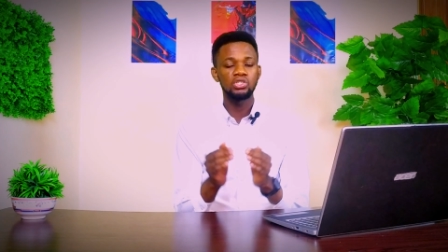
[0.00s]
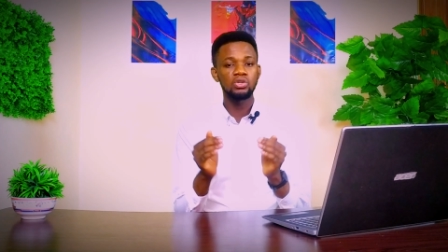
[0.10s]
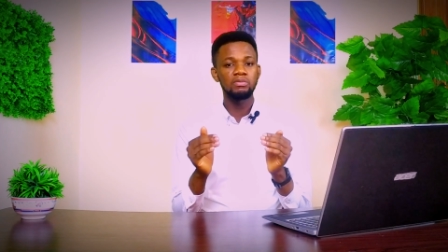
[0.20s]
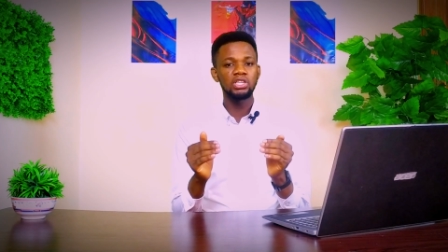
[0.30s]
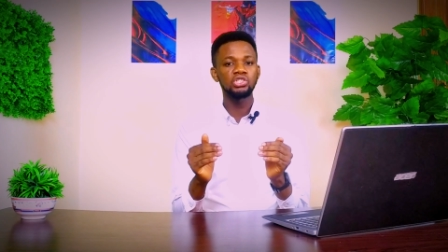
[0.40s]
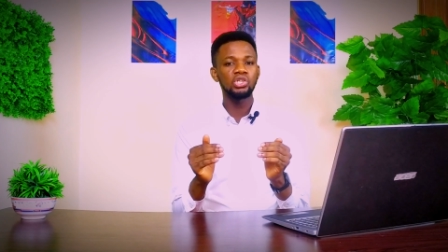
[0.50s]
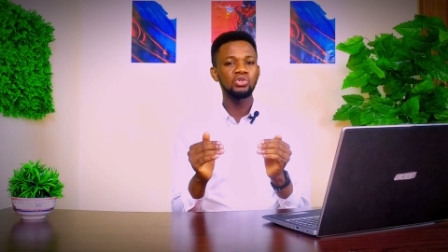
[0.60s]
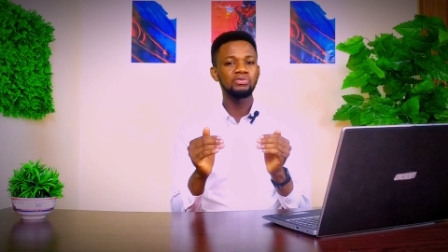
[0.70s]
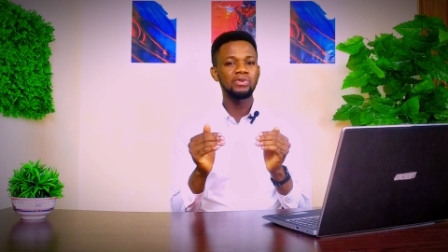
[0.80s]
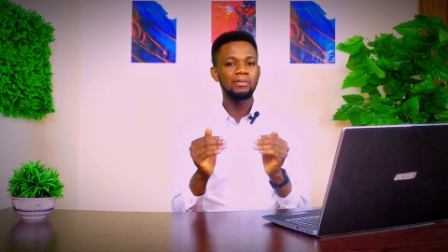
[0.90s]
So make sure
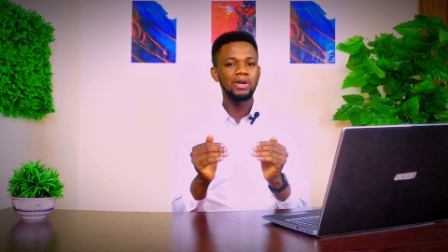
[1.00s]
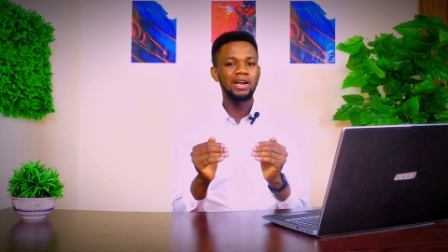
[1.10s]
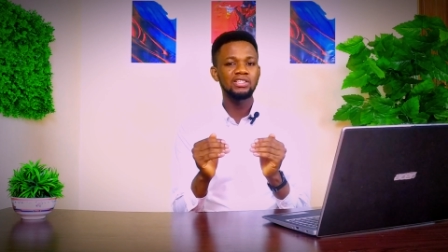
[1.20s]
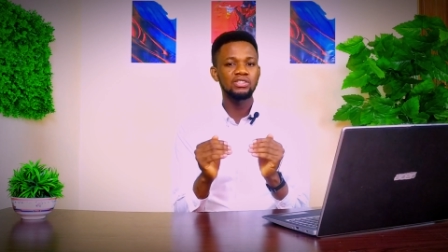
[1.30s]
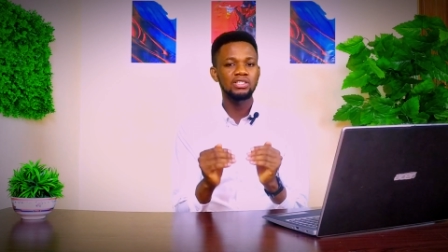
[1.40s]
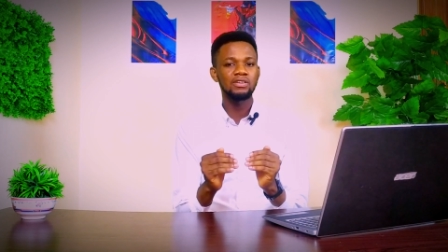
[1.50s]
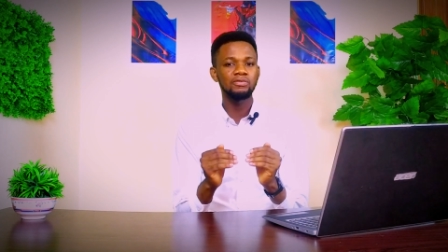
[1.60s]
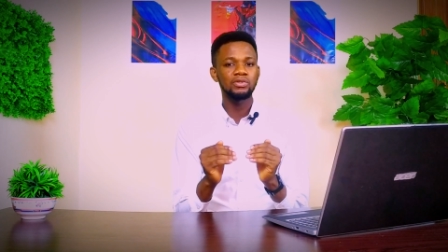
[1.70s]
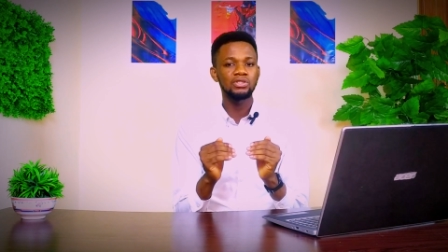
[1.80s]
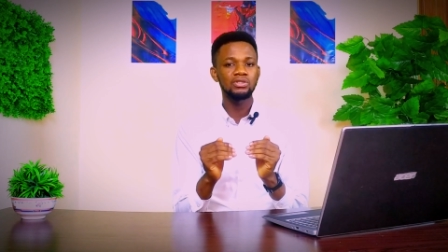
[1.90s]
you familiarize
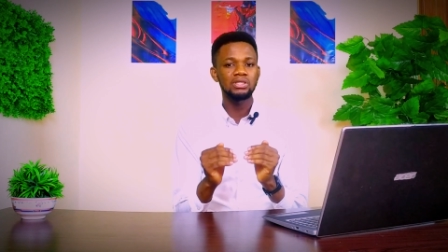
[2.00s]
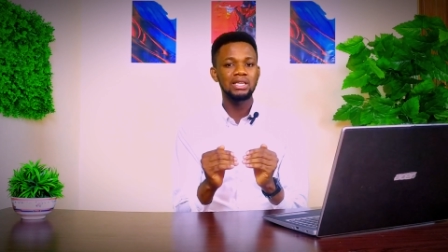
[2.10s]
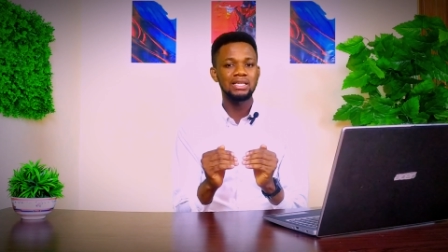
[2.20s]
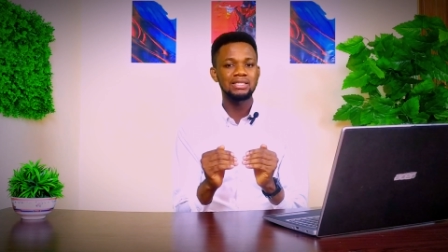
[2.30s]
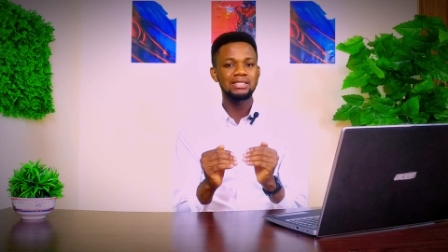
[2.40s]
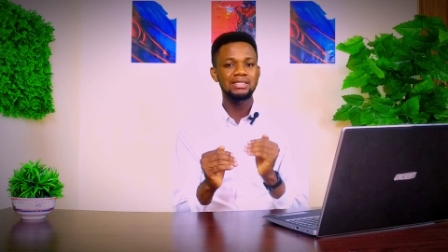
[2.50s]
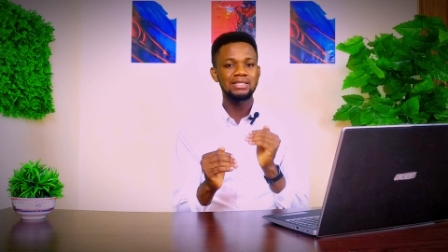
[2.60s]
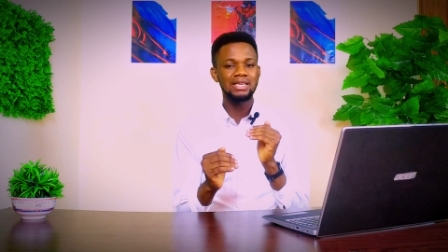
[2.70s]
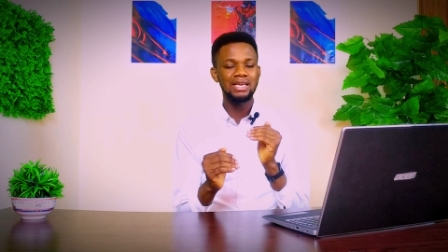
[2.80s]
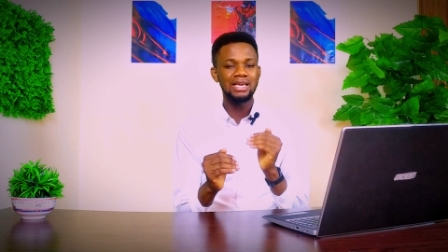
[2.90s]
yourself with those
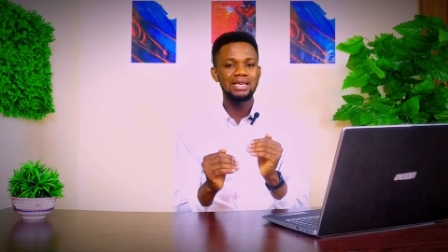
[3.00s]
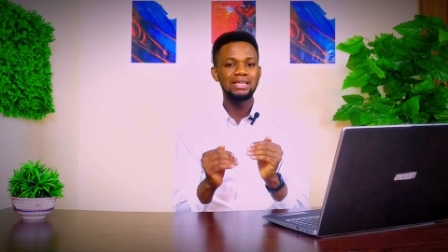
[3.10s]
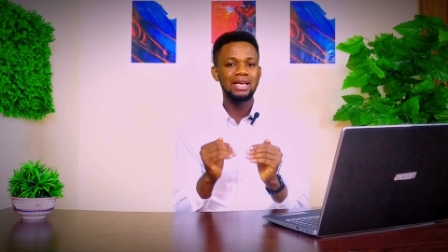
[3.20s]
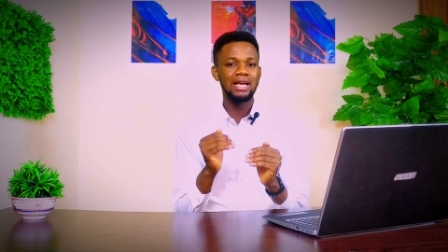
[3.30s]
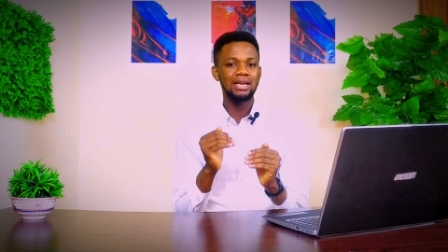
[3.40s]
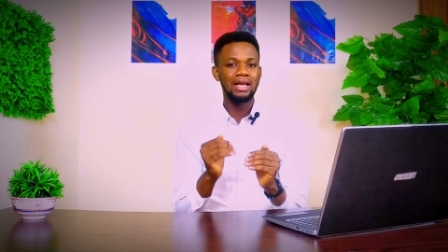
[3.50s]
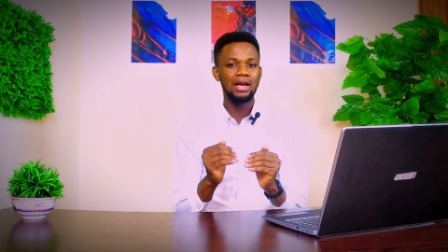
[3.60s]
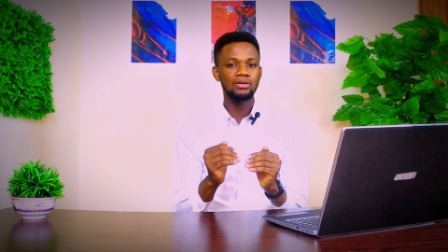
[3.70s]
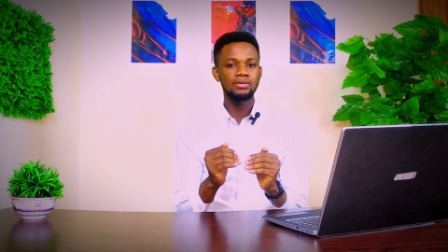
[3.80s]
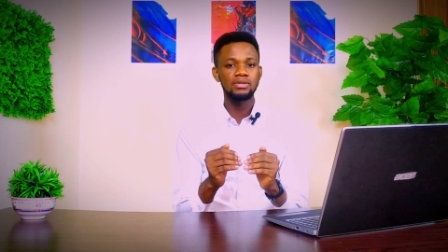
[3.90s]
cases in and out.